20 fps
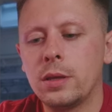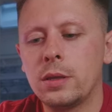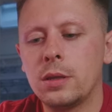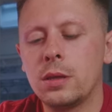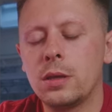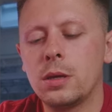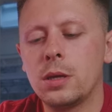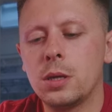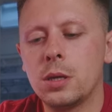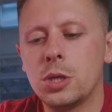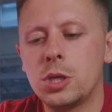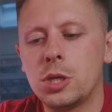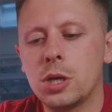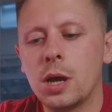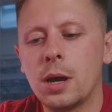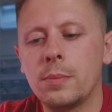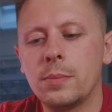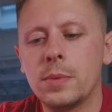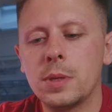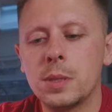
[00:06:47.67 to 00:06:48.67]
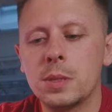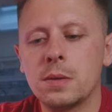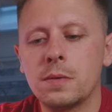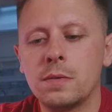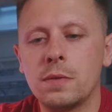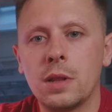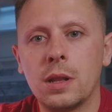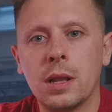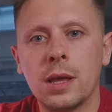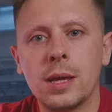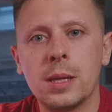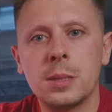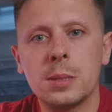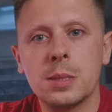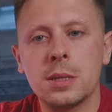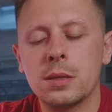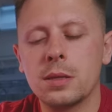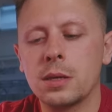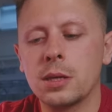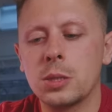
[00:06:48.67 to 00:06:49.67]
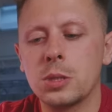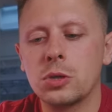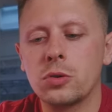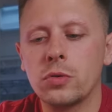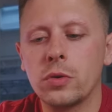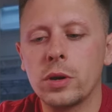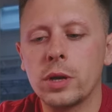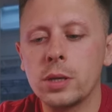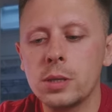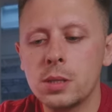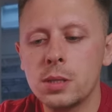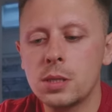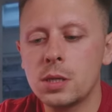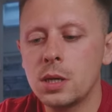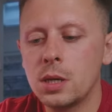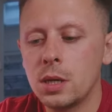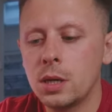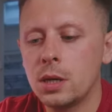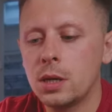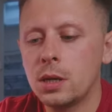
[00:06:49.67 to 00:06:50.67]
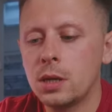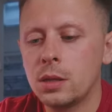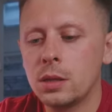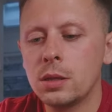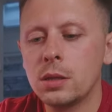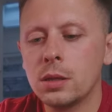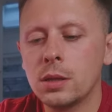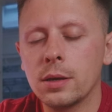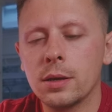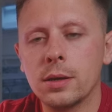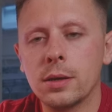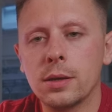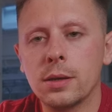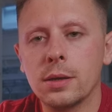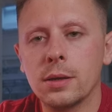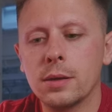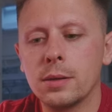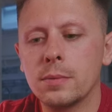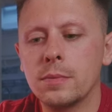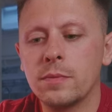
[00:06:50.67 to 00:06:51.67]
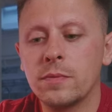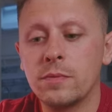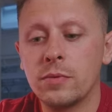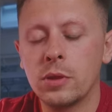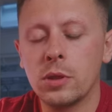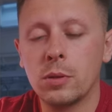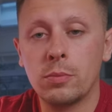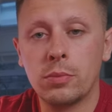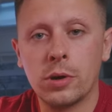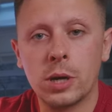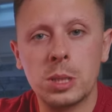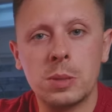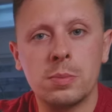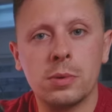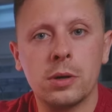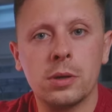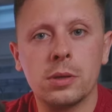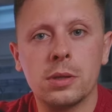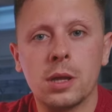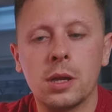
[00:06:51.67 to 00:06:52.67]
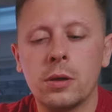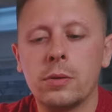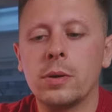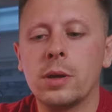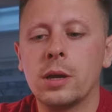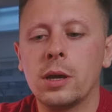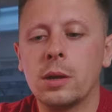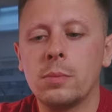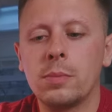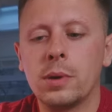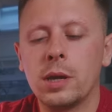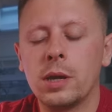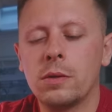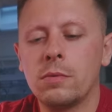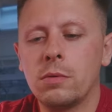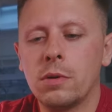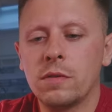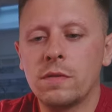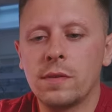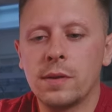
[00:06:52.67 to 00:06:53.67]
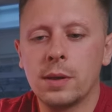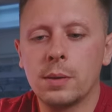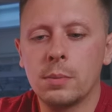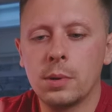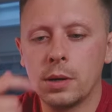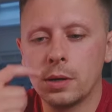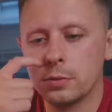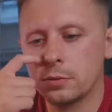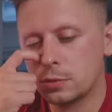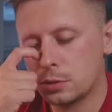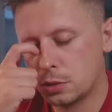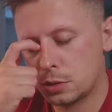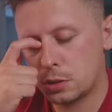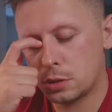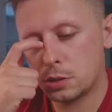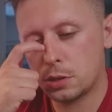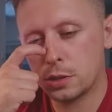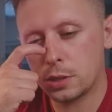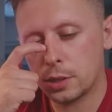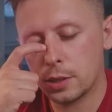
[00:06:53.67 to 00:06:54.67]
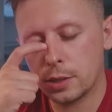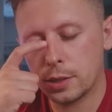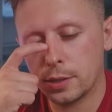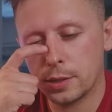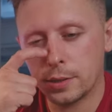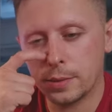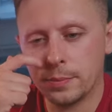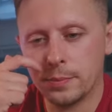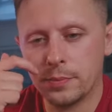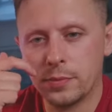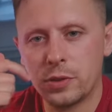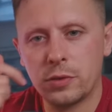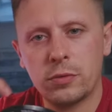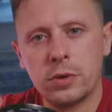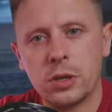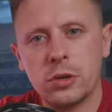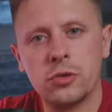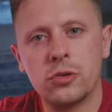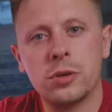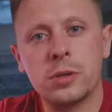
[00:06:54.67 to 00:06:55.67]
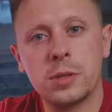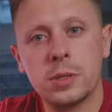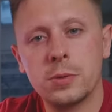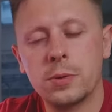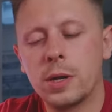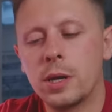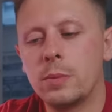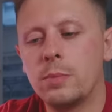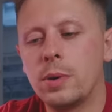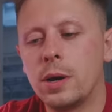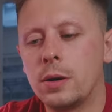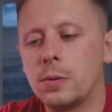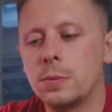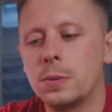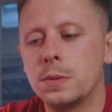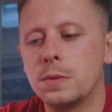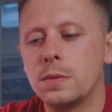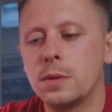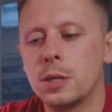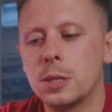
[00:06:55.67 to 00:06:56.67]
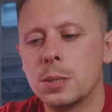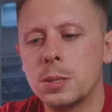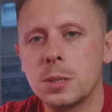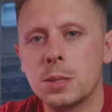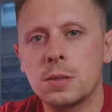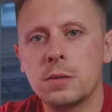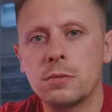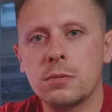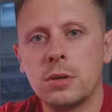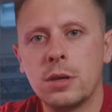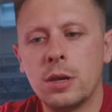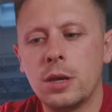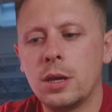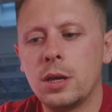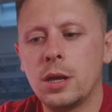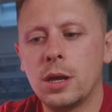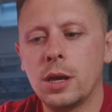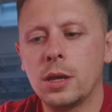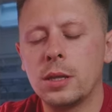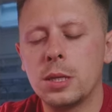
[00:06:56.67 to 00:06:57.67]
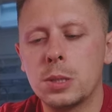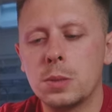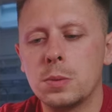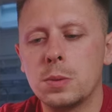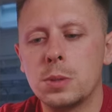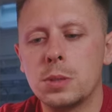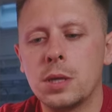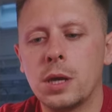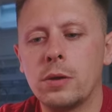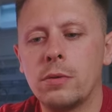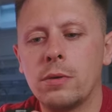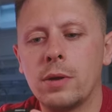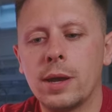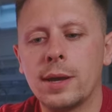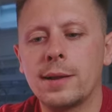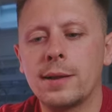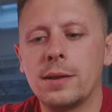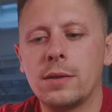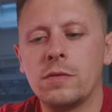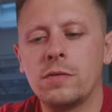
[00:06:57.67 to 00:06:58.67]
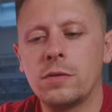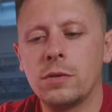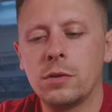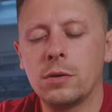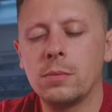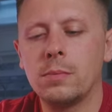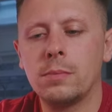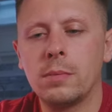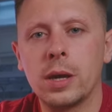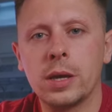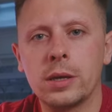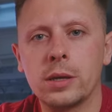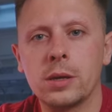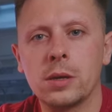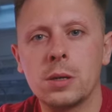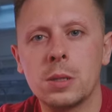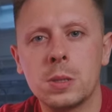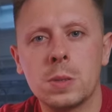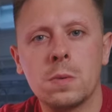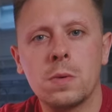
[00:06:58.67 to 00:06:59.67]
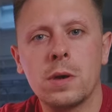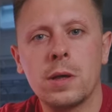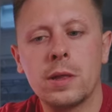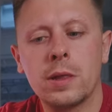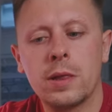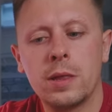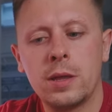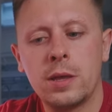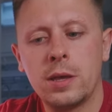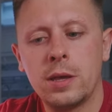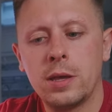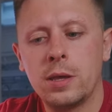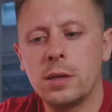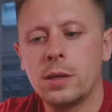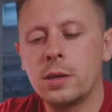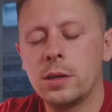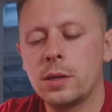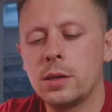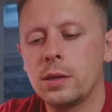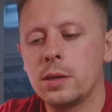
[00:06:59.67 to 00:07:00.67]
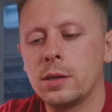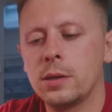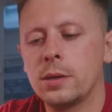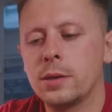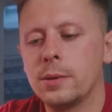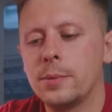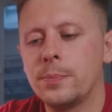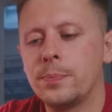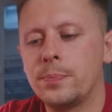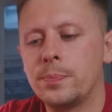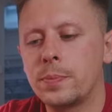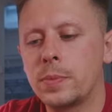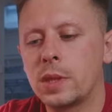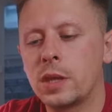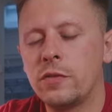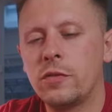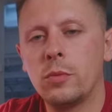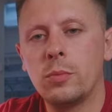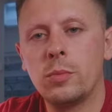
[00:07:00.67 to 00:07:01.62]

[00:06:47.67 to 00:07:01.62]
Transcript: The sharpness of the lens, I think, is great. For the price point anyway, I paid roughly about £320 for this, and this was directly from Mica as well. If you